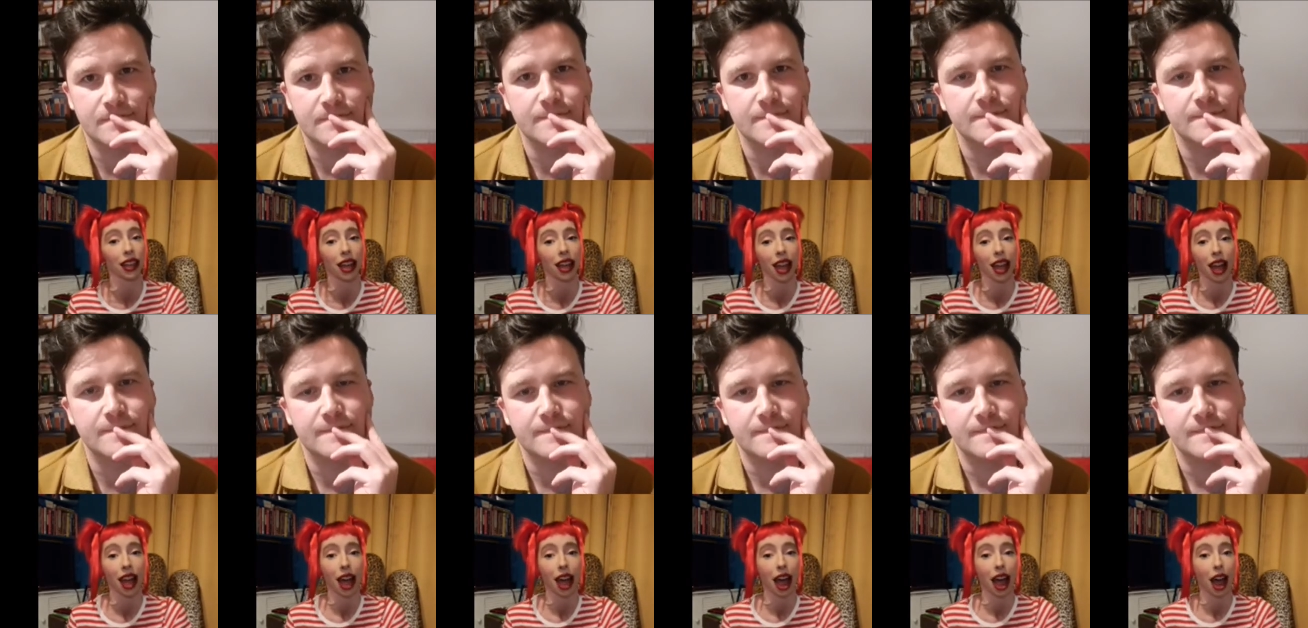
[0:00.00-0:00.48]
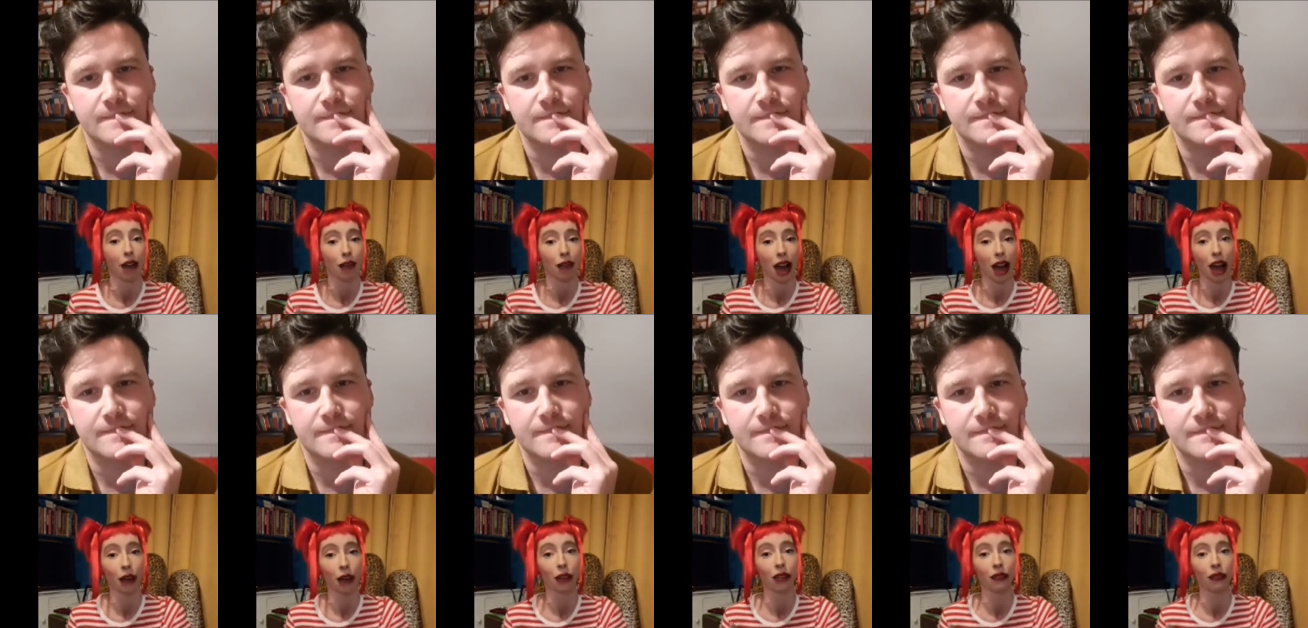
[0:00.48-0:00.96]
Speaker 1: Around
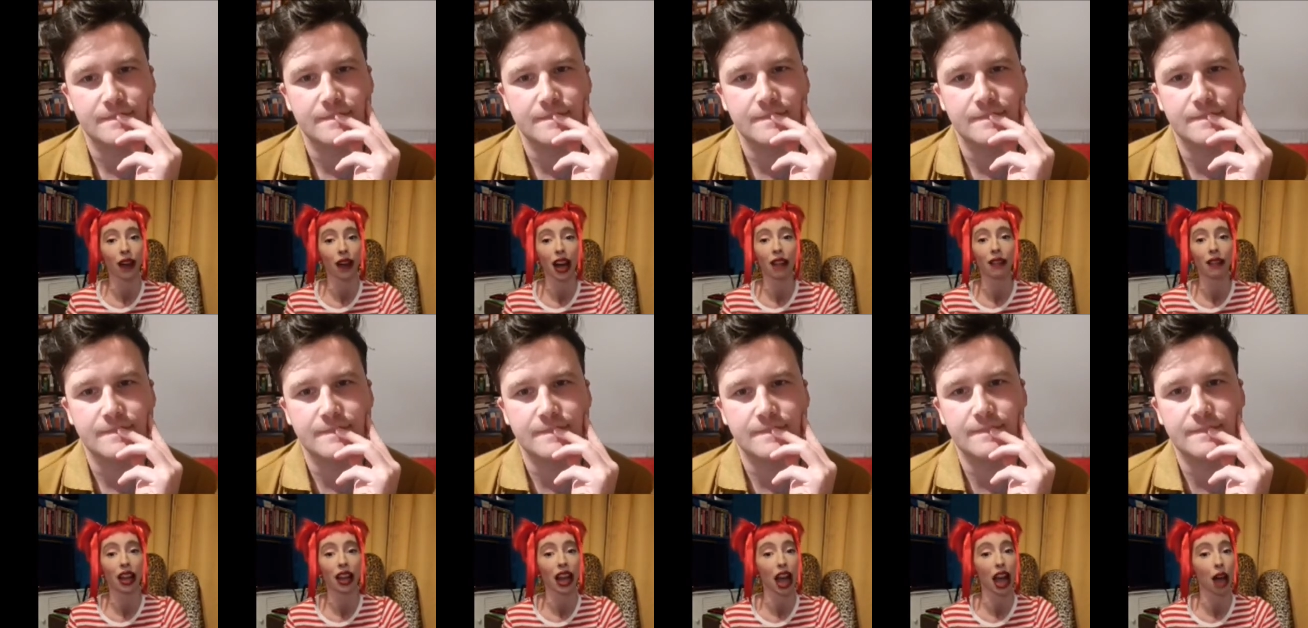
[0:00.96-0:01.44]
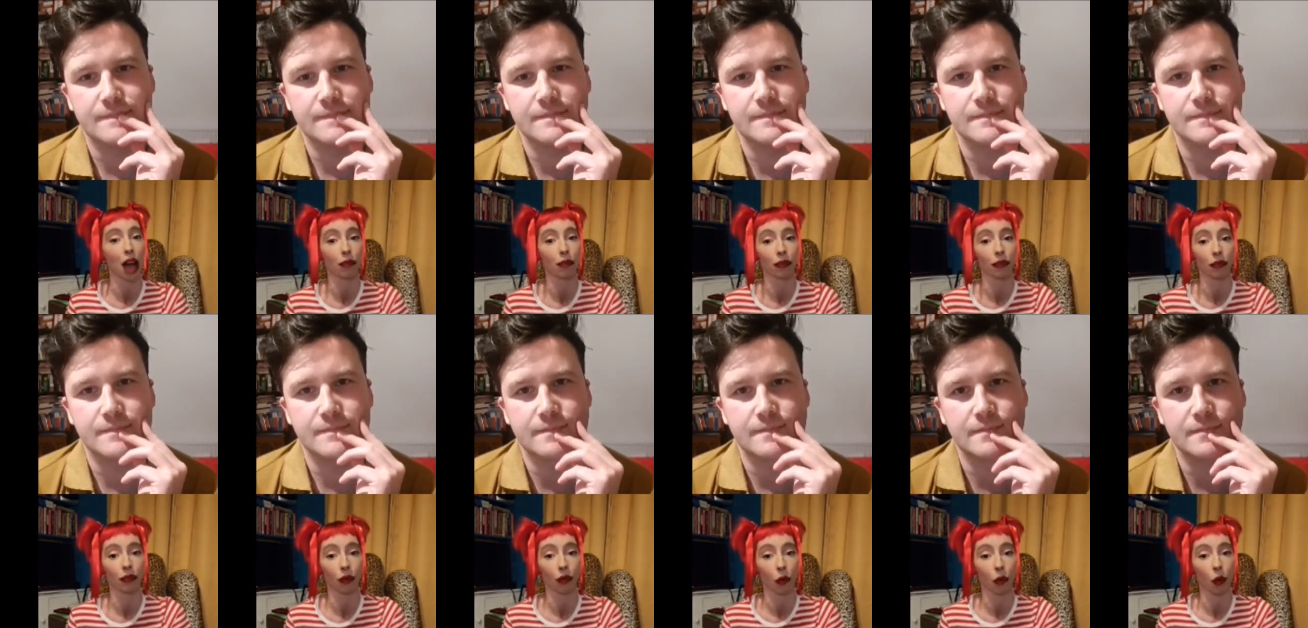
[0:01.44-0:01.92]
5 a.m,
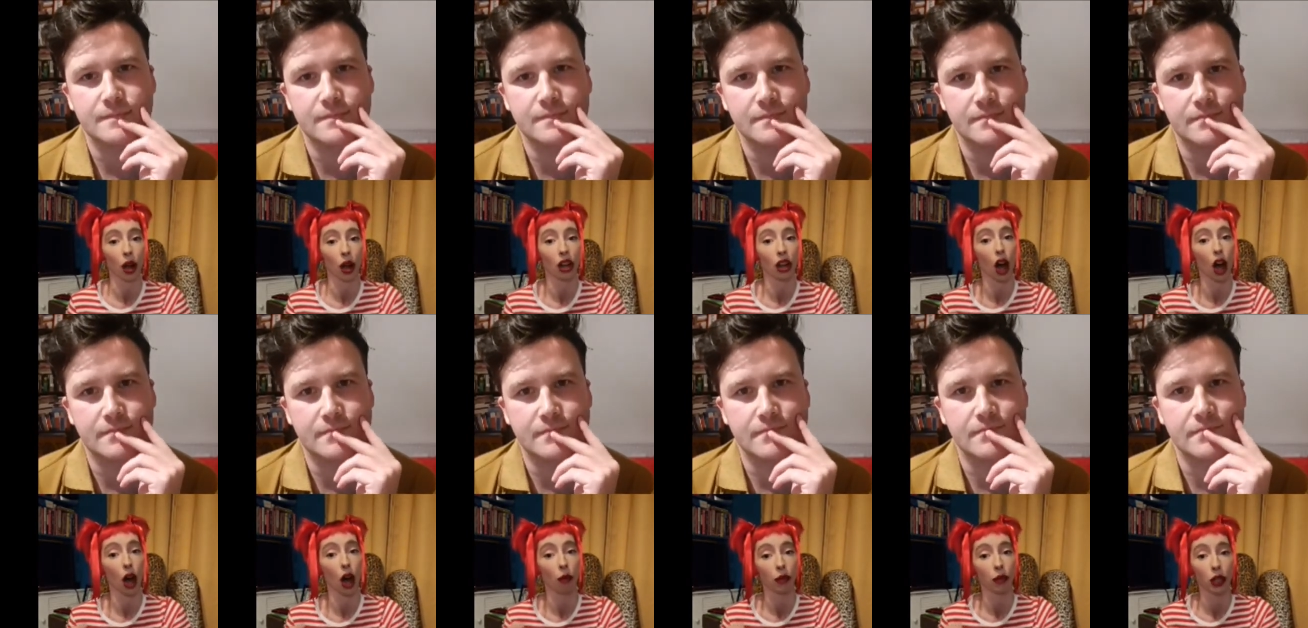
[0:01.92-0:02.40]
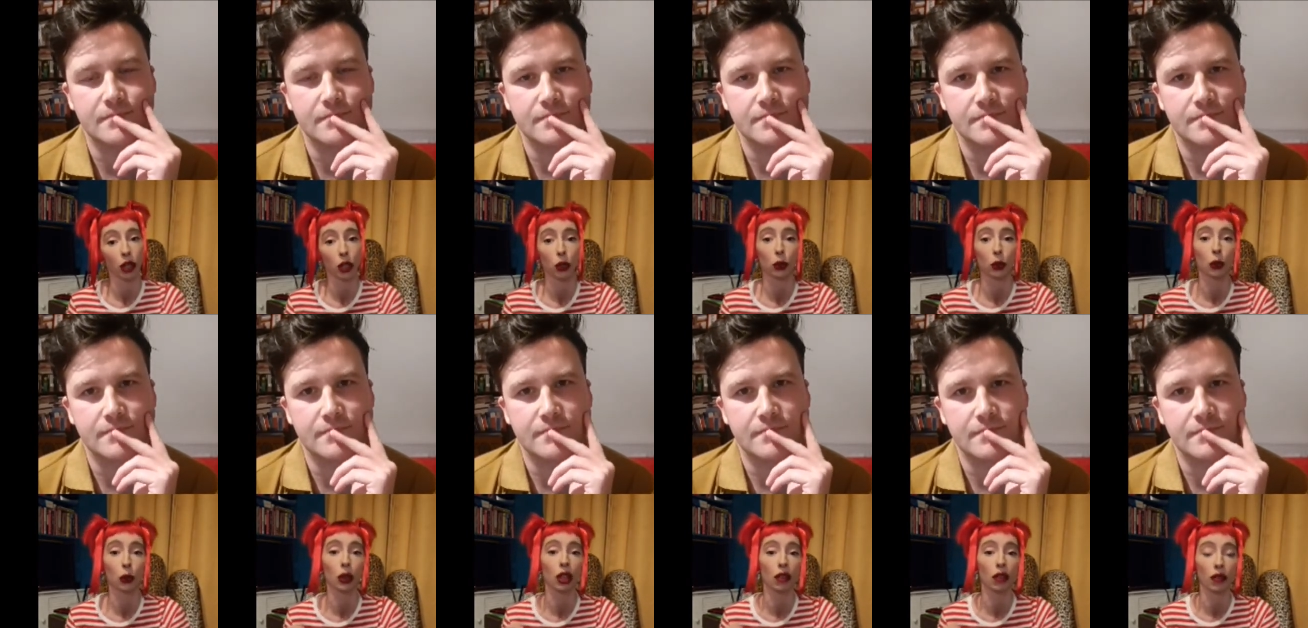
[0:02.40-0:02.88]
when our mutual
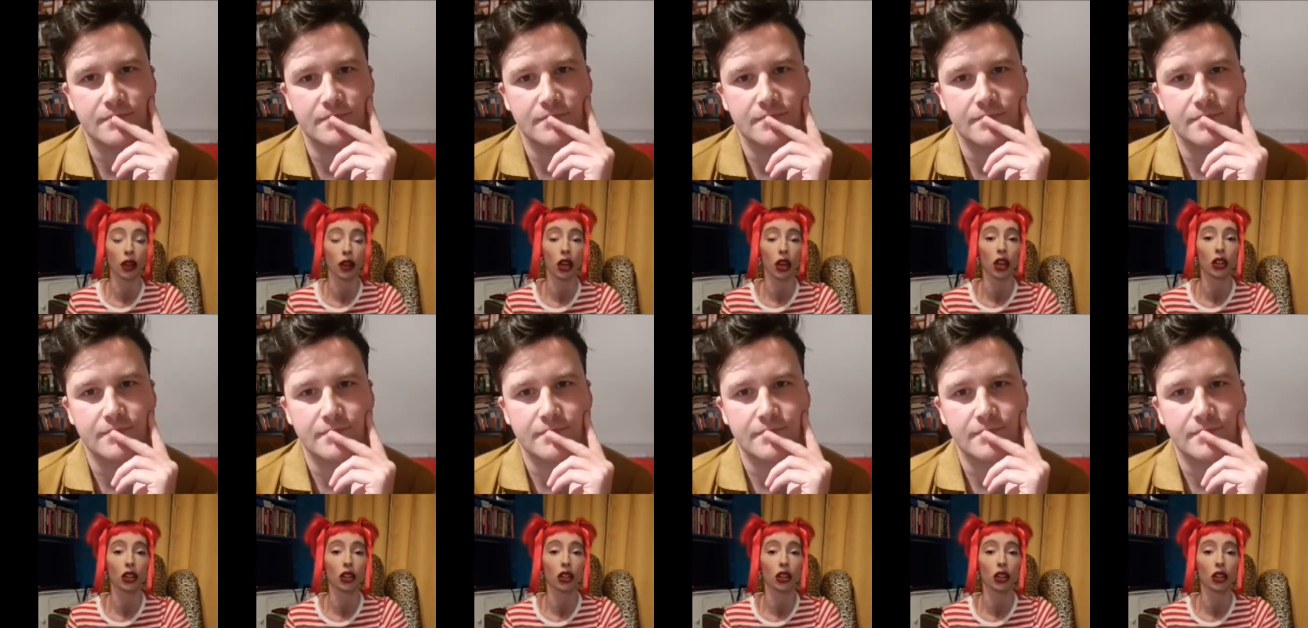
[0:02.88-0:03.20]
aversion